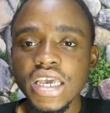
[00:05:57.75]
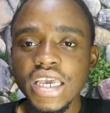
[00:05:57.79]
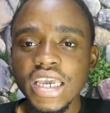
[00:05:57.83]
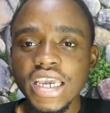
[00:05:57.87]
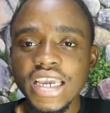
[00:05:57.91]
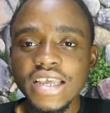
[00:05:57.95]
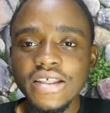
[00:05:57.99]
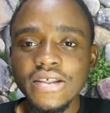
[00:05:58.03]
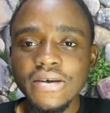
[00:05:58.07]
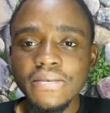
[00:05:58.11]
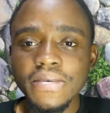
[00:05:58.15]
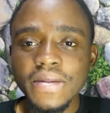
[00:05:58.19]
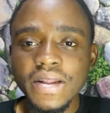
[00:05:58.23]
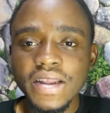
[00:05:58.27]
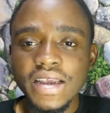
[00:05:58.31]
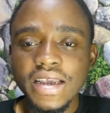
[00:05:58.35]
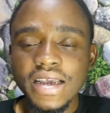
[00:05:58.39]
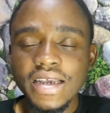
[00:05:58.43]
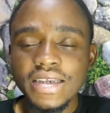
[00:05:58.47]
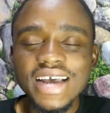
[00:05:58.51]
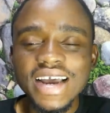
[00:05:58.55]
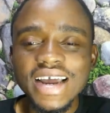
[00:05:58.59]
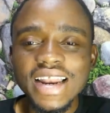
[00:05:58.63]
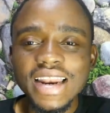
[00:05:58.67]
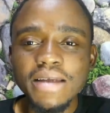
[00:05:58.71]
in the
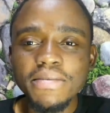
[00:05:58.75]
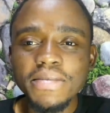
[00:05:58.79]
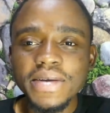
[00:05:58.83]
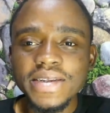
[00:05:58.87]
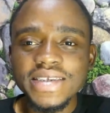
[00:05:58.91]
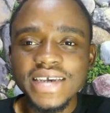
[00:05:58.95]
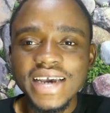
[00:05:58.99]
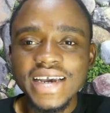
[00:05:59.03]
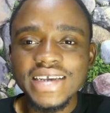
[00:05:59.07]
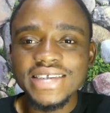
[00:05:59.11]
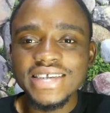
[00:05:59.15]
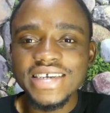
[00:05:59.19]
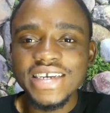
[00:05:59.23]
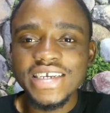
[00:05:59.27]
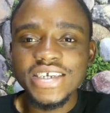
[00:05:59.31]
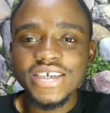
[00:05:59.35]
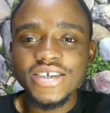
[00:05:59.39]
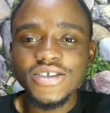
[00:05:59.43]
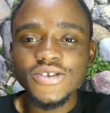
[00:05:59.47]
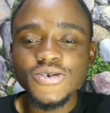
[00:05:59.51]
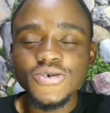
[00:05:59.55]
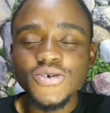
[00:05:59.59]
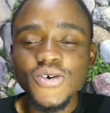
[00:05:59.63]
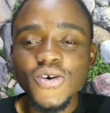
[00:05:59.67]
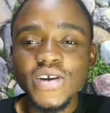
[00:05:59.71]
players'
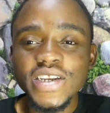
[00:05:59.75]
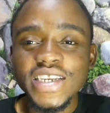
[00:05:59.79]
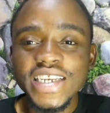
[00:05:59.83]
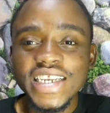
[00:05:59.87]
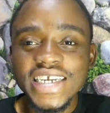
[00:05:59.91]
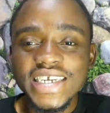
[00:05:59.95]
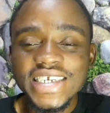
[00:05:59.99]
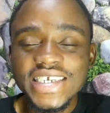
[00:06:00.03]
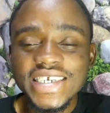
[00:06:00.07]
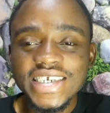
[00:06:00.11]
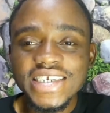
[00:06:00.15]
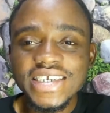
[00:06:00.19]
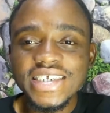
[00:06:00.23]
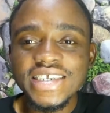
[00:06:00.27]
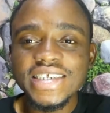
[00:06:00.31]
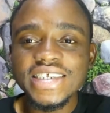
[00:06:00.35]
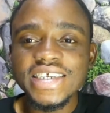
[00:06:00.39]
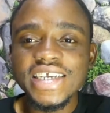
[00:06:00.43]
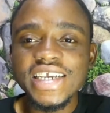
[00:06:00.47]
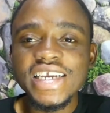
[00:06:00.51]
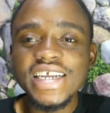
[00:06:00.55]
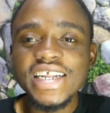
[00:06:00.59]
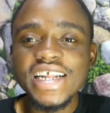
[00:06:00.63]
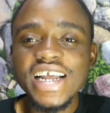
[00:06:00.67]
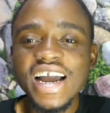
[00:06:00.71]
acclimatization to conditions
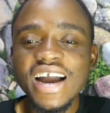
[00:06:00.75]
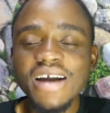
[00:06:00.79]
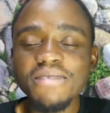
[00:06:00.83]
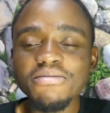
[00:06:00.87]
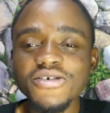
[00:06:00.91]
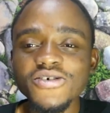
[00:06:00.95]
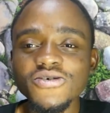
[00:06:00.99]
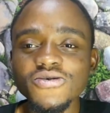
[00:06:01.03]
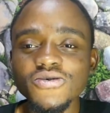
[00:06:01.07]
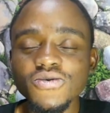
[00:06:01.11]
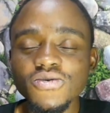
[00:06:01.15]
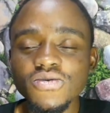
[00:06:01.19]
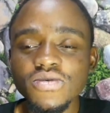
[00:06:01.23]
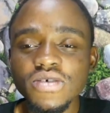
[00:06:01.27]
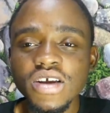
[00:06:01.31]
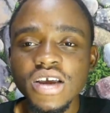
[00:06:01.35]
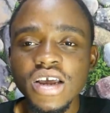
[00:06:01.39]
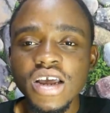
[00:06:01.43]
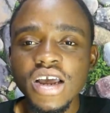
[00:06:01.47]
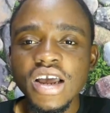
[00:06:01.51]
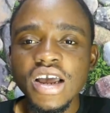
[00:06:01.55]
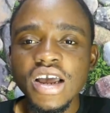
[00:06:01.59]
in Cameroon,